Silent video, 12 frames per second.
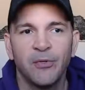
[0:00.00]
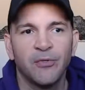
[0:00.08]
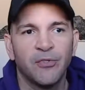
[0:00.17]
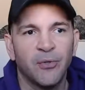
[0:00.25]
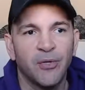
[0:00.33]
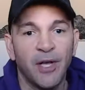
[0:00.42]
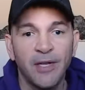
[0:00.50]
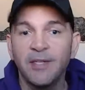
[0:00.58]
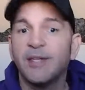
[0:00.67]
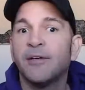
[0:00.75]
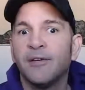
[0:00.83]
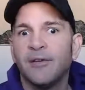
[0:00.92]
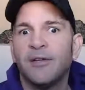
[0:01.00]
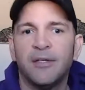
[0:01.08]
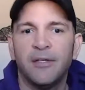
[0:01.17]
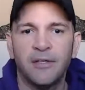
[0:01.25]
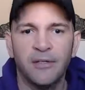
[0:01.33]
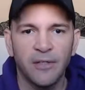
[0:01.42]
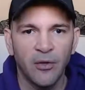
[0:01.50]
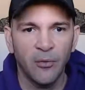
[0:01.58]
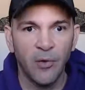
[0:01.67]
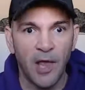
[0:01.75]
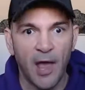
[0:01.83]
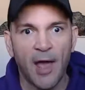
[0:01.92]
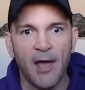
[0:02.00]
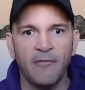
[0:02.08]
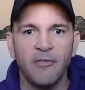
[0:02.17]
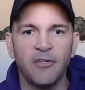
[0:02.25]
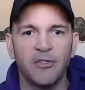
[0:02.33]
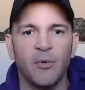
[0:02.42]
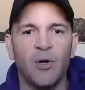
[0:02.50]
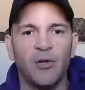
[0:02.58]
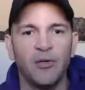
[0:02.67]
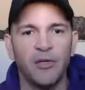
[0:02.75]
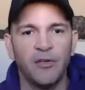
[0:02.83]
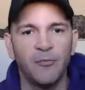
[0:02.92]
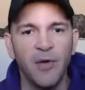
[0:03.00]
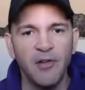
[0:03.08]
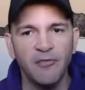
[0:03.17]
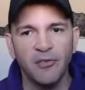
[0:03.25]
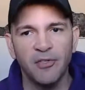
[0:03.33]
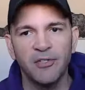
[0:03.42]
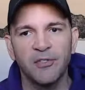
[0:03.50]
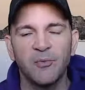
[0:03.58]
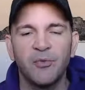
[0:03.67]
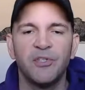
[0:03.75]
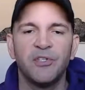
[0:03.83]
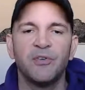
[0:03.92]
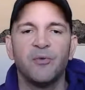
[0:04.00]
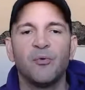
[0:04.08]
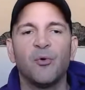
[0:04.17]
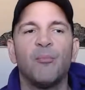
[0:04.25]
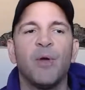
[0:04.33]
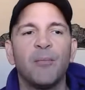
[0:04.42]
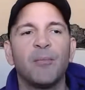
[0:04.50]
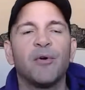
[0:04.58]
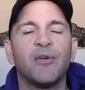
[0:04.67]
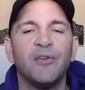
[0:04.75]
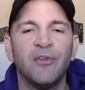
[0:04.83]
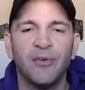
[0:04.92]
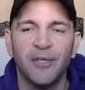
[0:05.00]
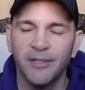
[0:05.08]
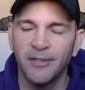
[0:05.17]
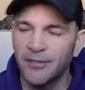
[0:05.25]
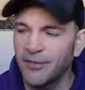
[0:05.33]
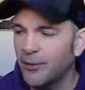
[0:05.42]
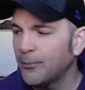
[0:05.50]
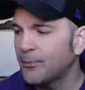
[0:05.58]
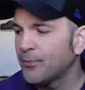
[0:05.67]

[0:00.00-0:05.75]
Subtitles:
So the idea is that we have this quality of mindfulness and we just need to remember to do it. So